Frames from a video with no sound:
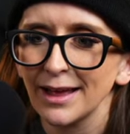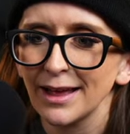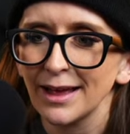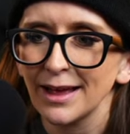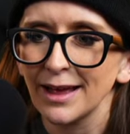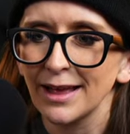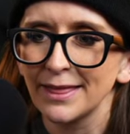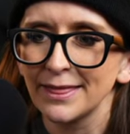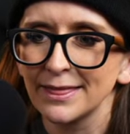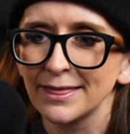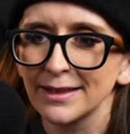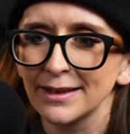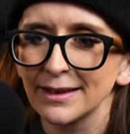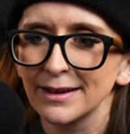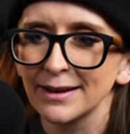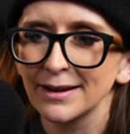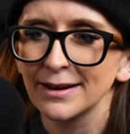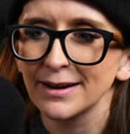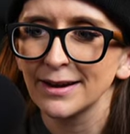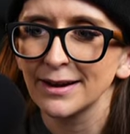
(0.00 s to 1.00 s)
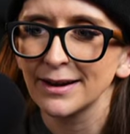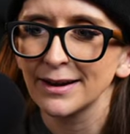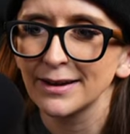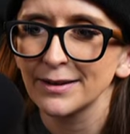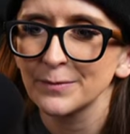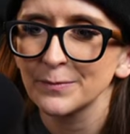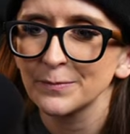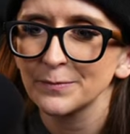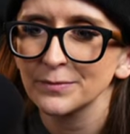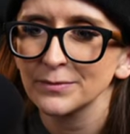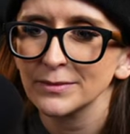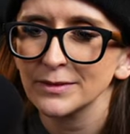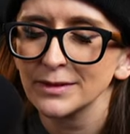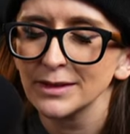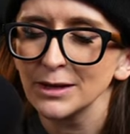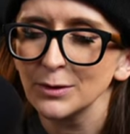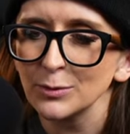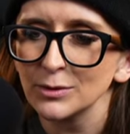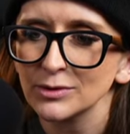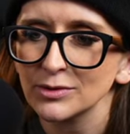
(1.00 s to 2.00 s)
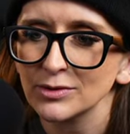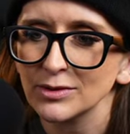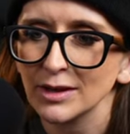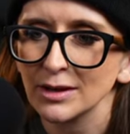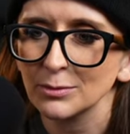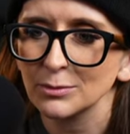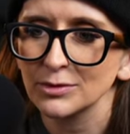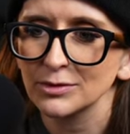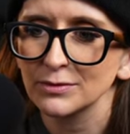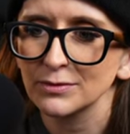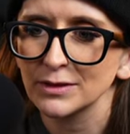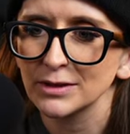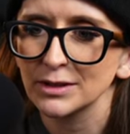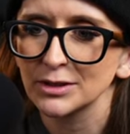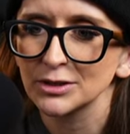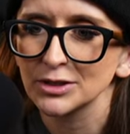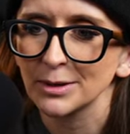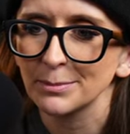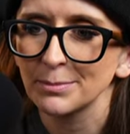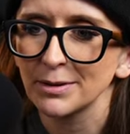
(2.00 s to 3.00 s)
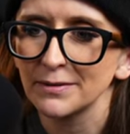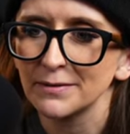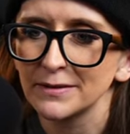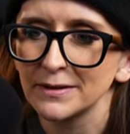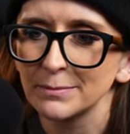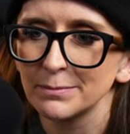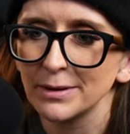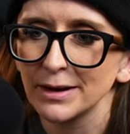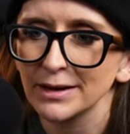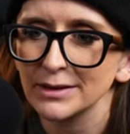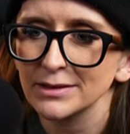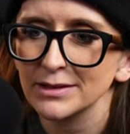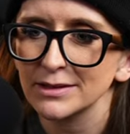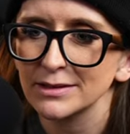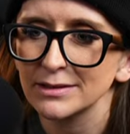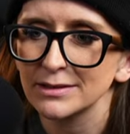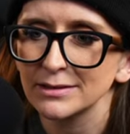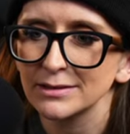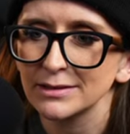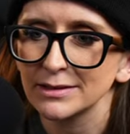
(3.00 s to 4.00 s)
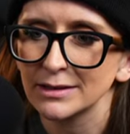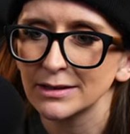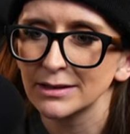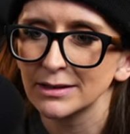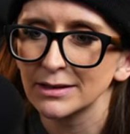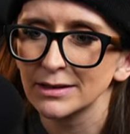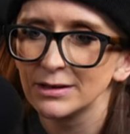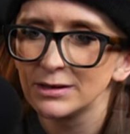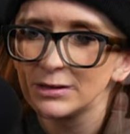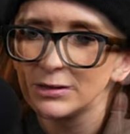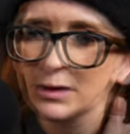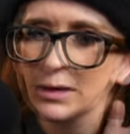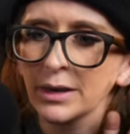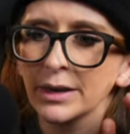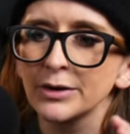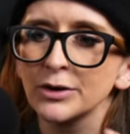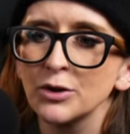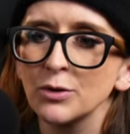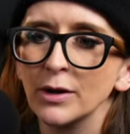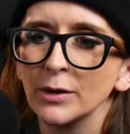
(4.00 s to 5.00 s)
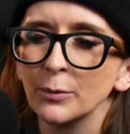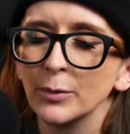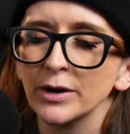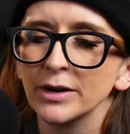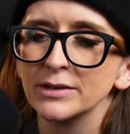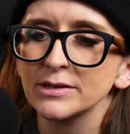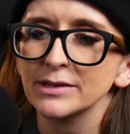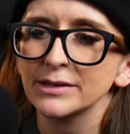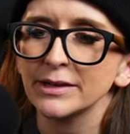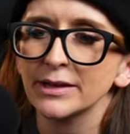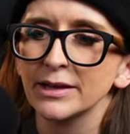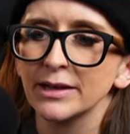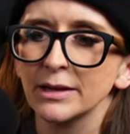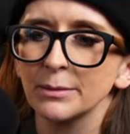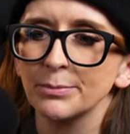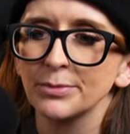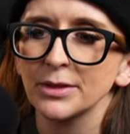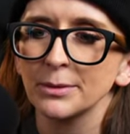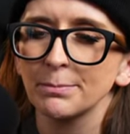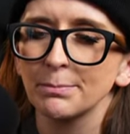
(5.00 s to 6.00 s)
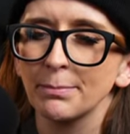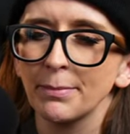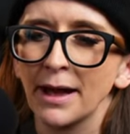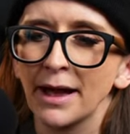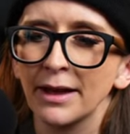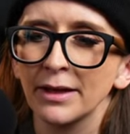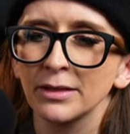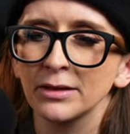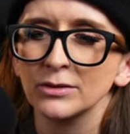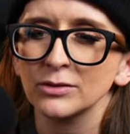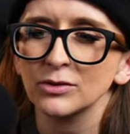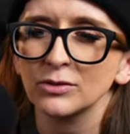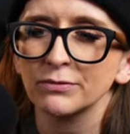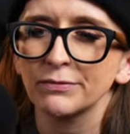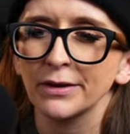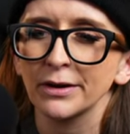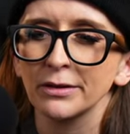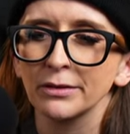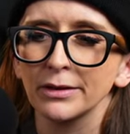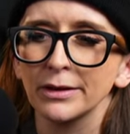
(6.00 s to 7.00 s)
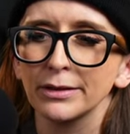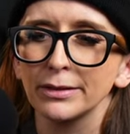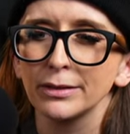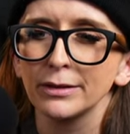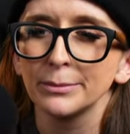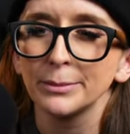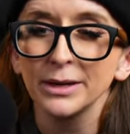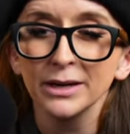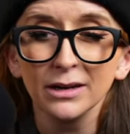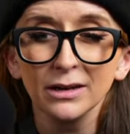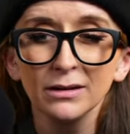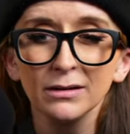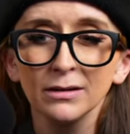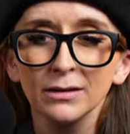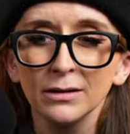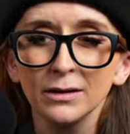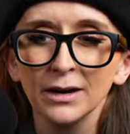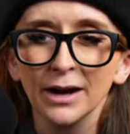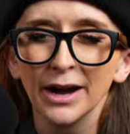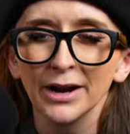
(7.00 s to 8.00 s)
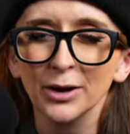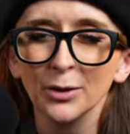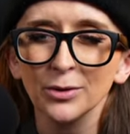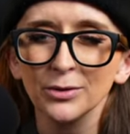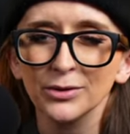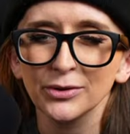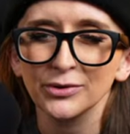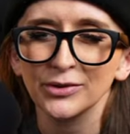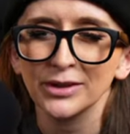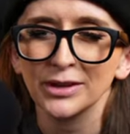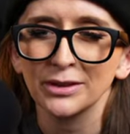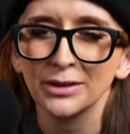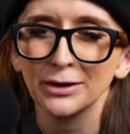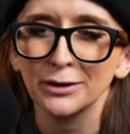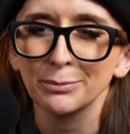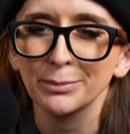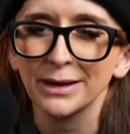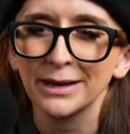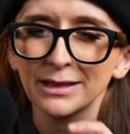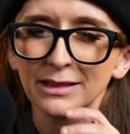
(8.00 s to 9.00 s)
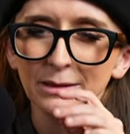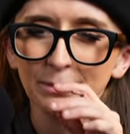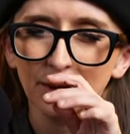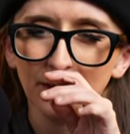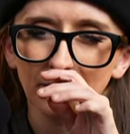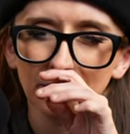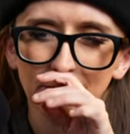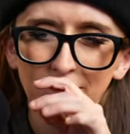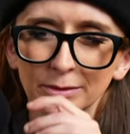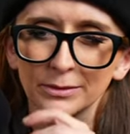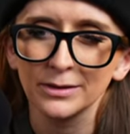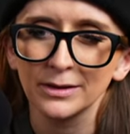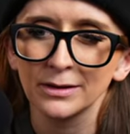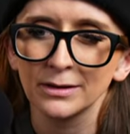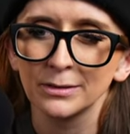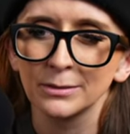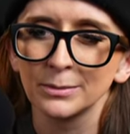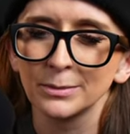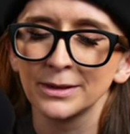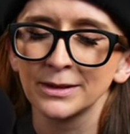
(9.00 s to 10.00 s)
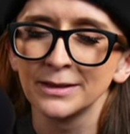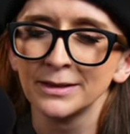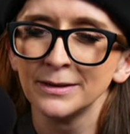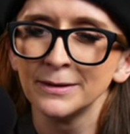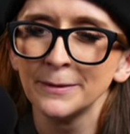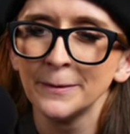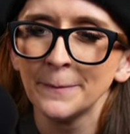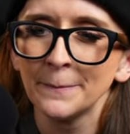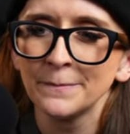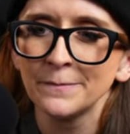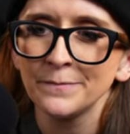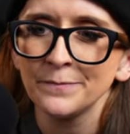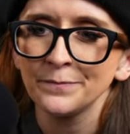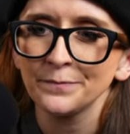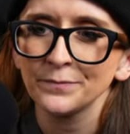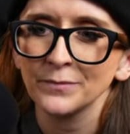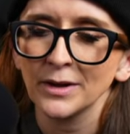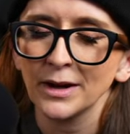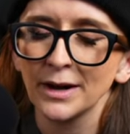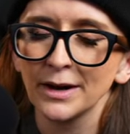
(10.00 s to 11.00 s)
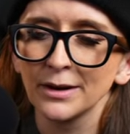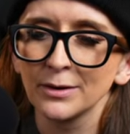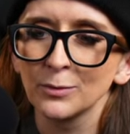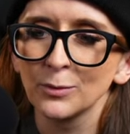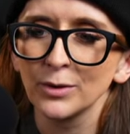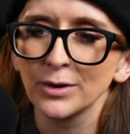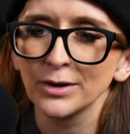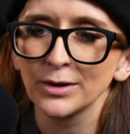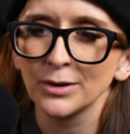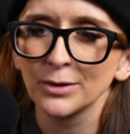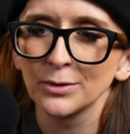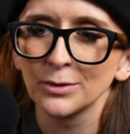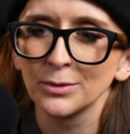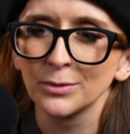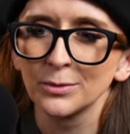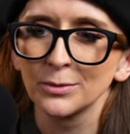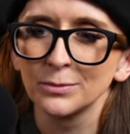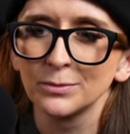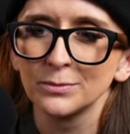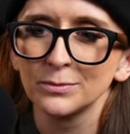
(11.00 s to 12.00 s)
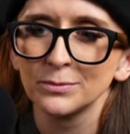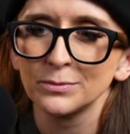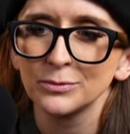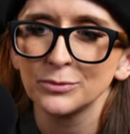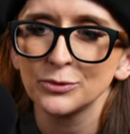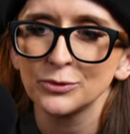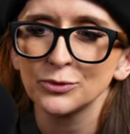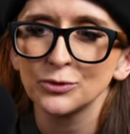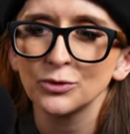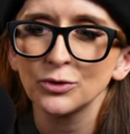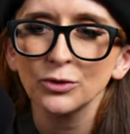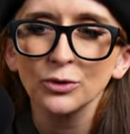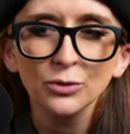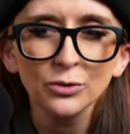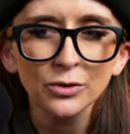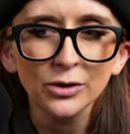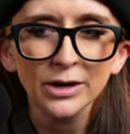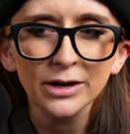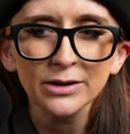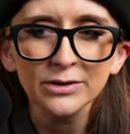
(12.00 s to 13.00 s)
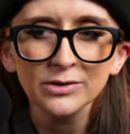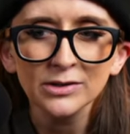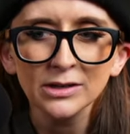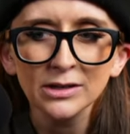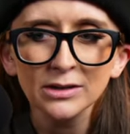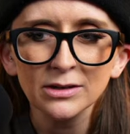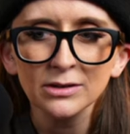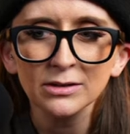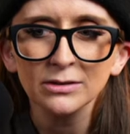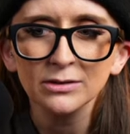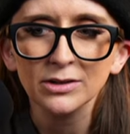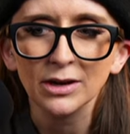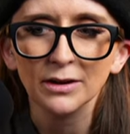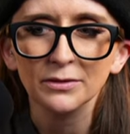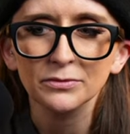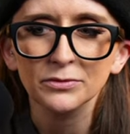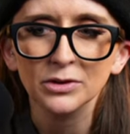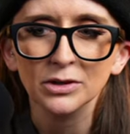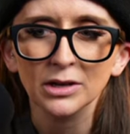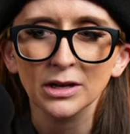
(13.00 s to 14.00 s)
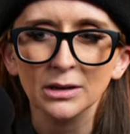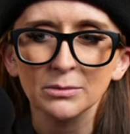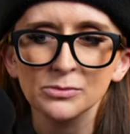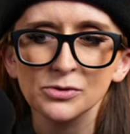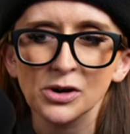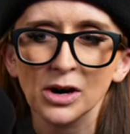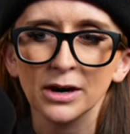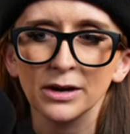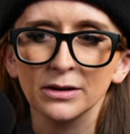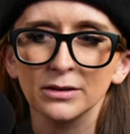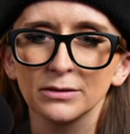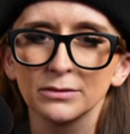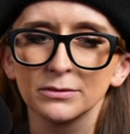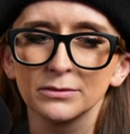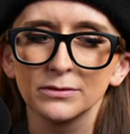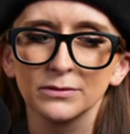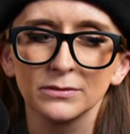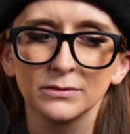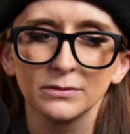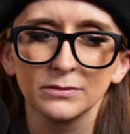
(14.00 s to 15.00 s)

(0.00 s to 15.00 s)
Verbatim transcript: And then I think once that was finished, I pivoted back to the deer. I knew I wanted to keep the palettes fairly limited. I know it looks like a lot of paint in the background there, but I didn't want to go too crazy to have to keep track of